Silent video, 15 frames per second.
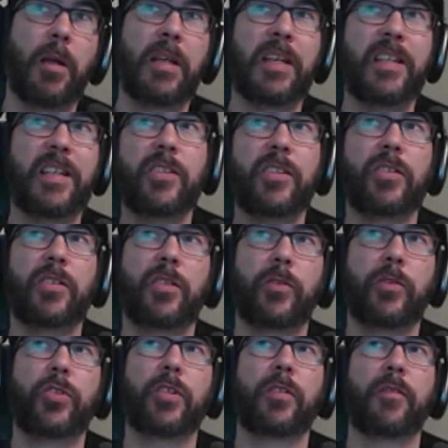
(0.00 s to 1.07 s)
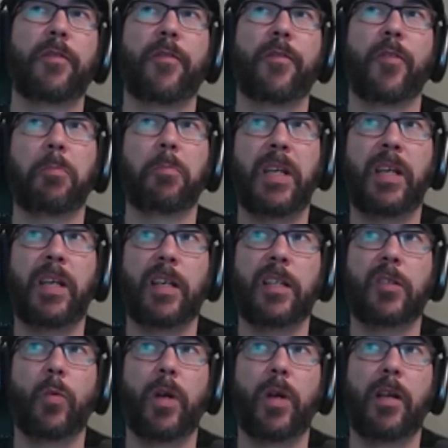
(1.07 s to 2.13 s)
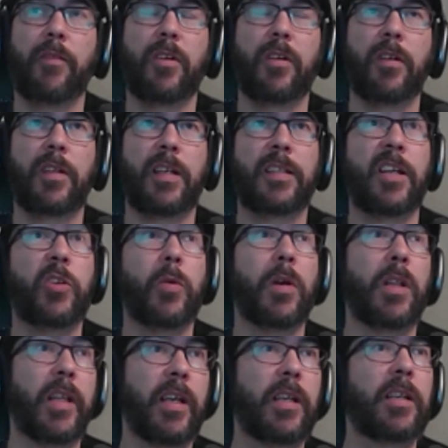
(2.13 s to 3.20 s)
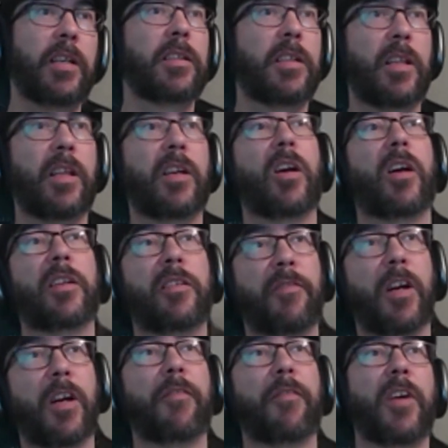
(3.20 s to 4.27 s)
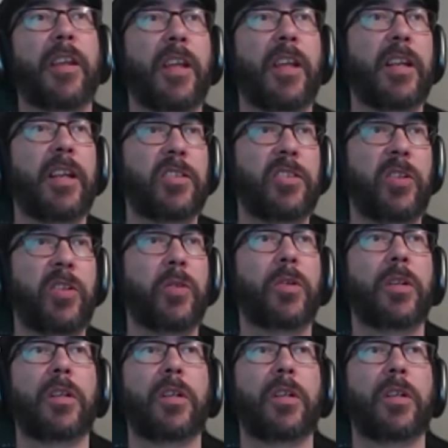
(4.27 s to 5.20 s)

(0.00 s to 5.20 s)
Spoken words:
an easier solution for me is whenever they send you a link to click on to verify that it's you.